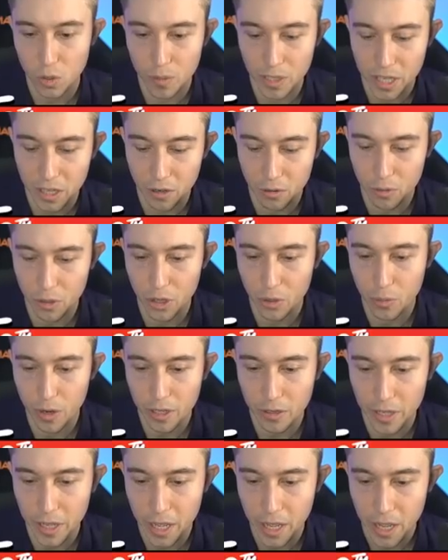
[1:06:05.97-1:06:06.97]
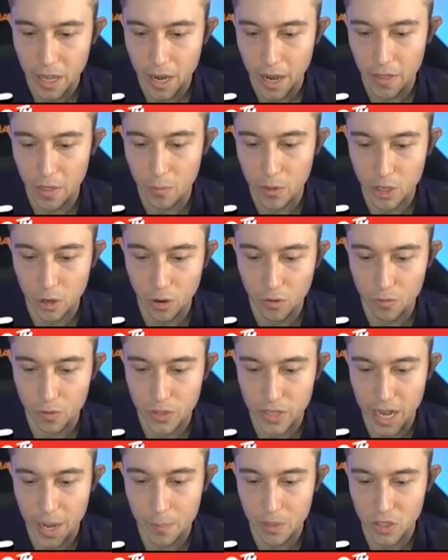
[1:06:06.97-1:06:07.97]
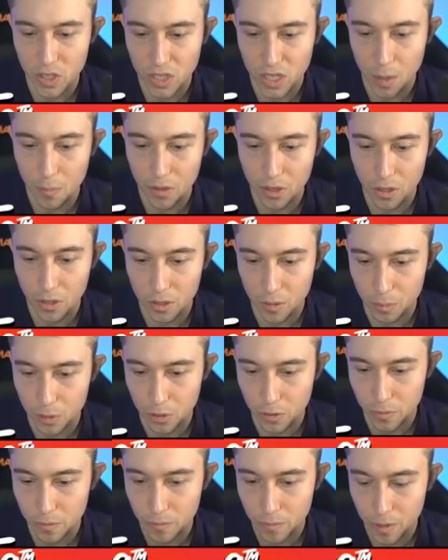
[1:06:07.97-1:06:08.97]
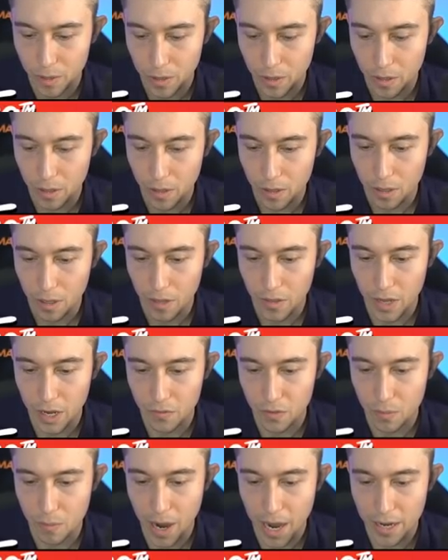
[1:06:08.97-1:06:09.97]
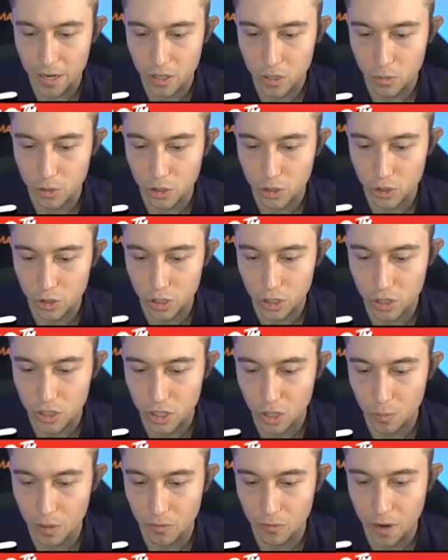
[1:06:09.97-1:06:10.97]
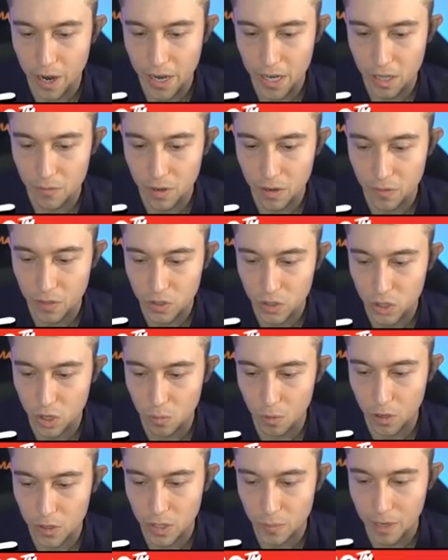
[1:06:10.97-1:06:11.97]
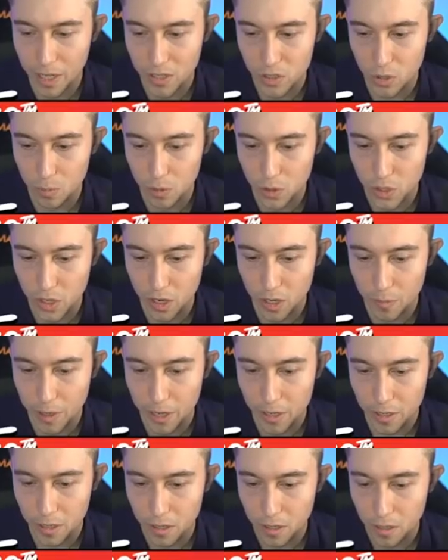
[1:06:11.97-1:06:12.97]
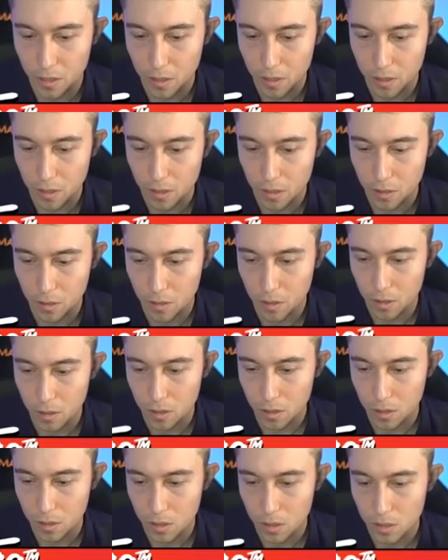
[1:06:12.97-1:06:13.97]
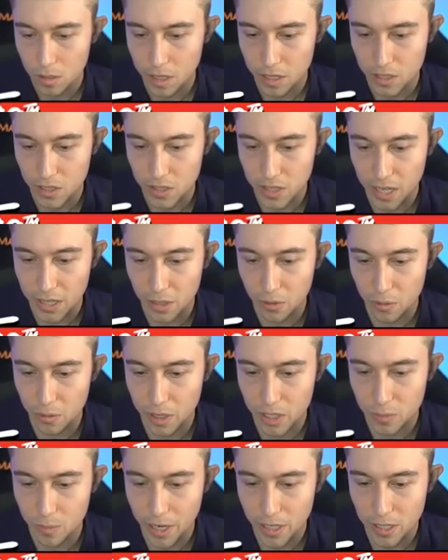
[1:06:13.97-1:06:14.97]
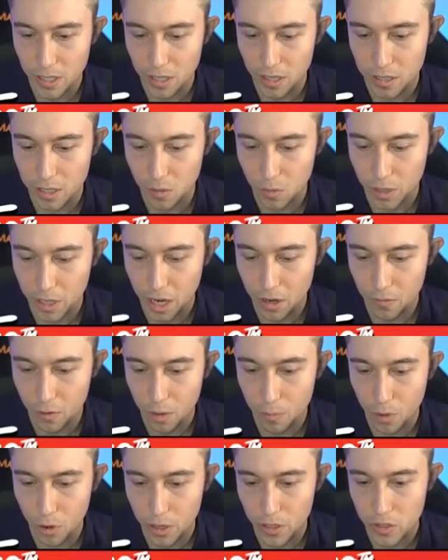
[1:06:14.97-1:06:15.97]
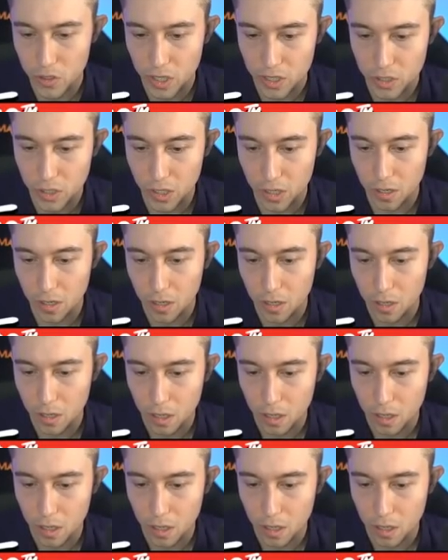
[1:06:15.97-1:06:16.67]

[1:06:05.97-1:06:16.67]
Golem to kill it really quickly, and then we go in for Zappies on top of the, the Balloon. And then if he Miners, we should still be fine. Even if he Snowballs, I'm not super scared about him. That's exactly what we expected, and it didn't work out for our opponent, so that's good.